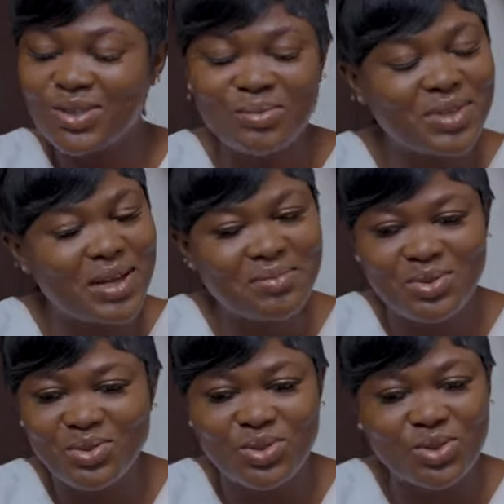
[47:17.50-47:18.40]

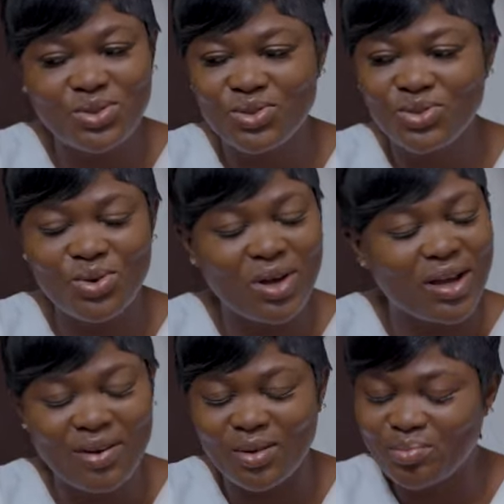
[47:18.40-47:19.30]
Sometimes you just
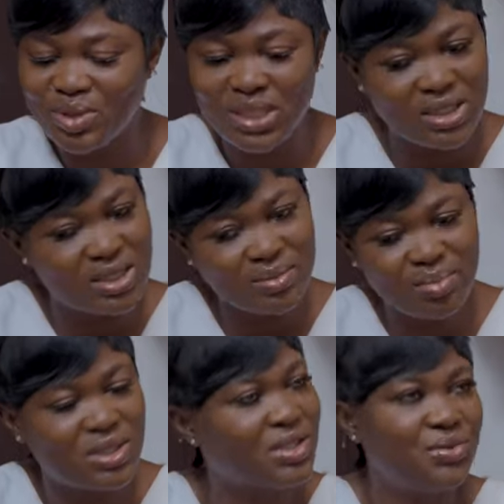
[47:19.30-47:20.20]
joke around, please.
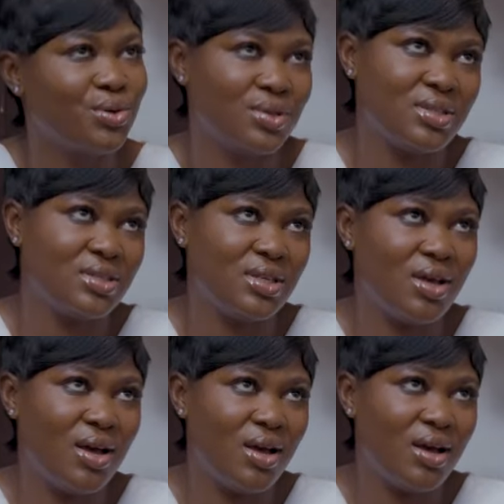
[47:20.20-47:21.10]
Be serious.
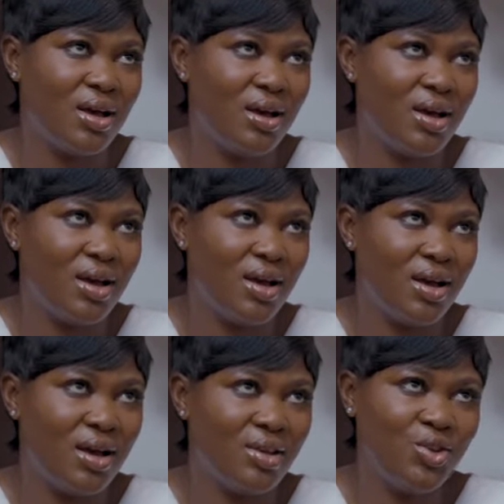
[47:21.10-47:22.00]

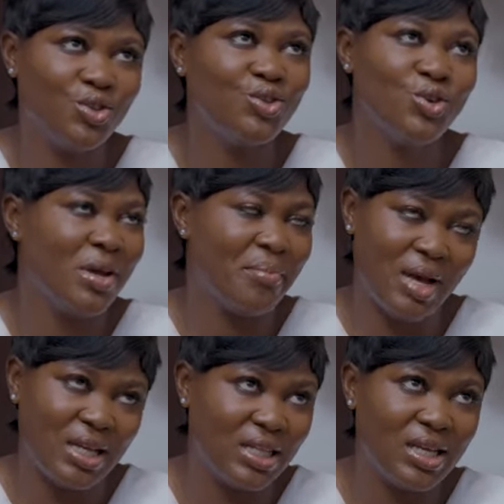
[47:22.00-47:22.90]
You're a
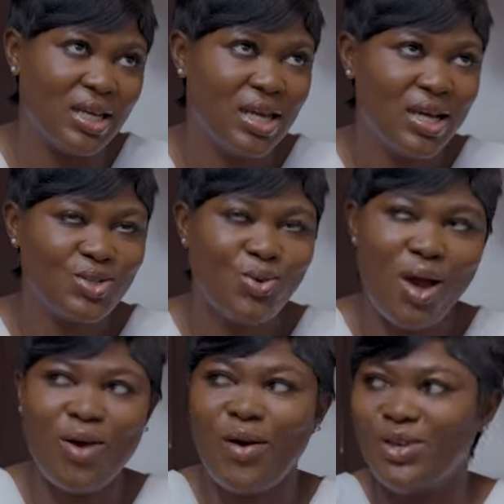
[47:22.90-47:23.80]
man.
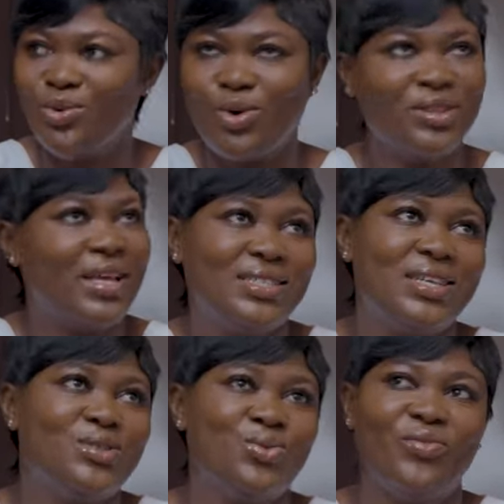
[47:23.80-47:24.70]
So how are you
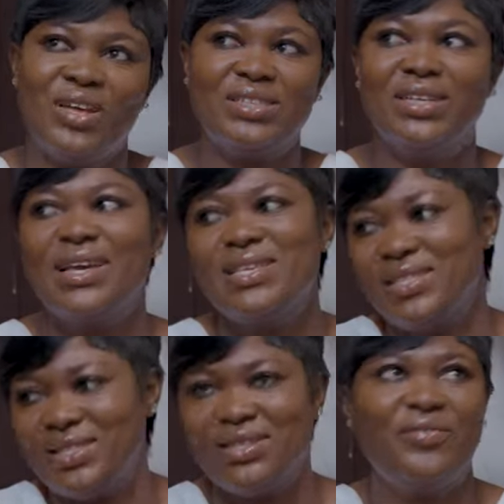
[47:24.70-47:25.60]
connected to vagina
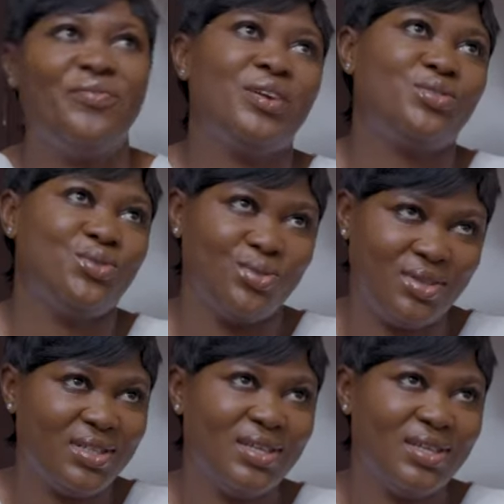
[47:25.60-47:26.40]
yeast infection?